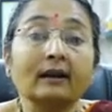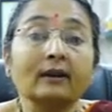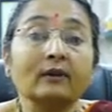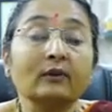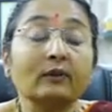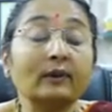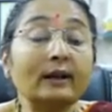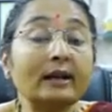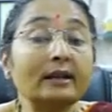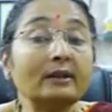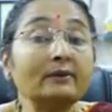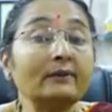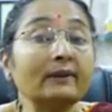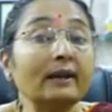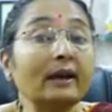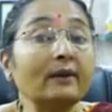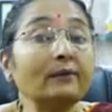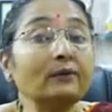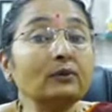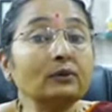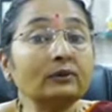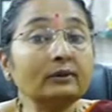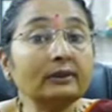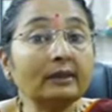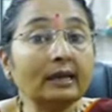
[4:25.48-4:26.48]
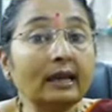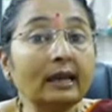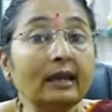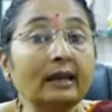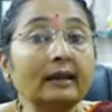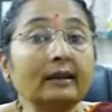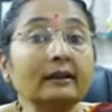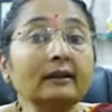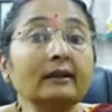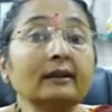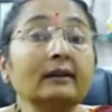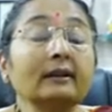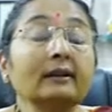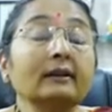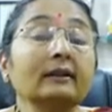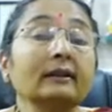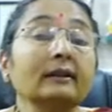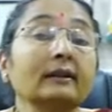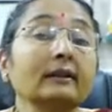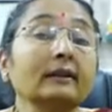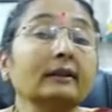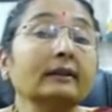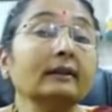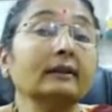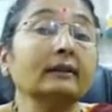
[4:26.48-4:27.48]
Friends, we have to think
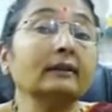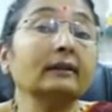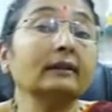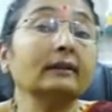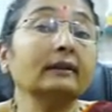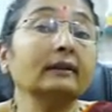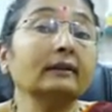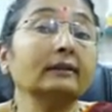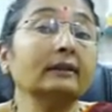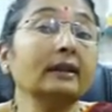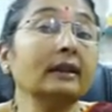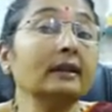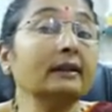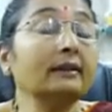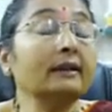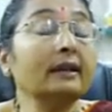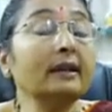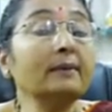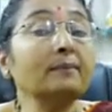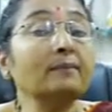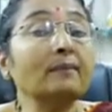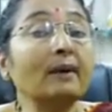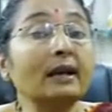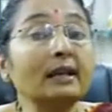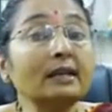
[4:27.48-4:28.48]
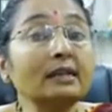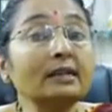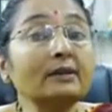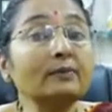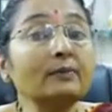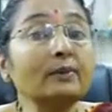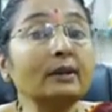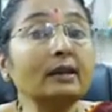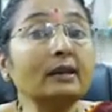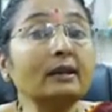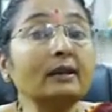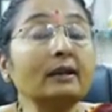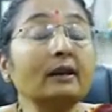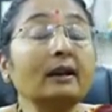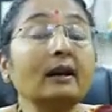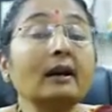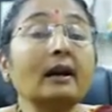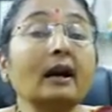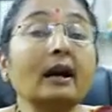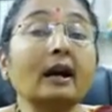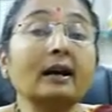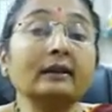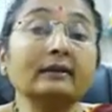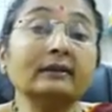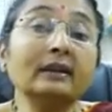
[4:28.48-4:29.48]
that there must be
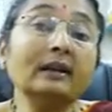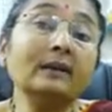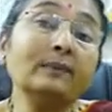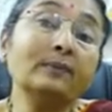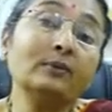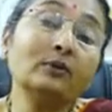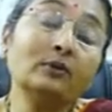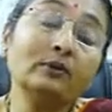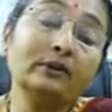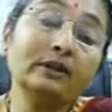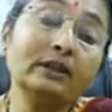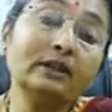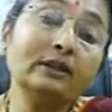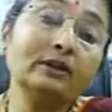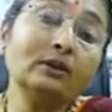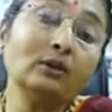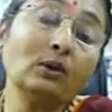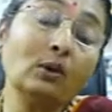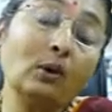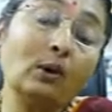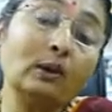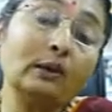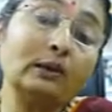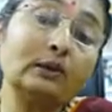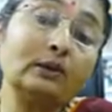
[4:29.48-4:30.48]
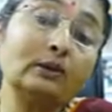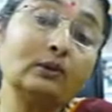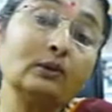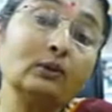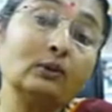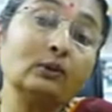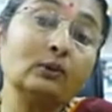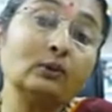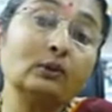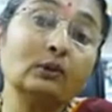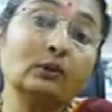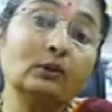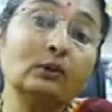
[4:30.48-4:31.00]
other proteins also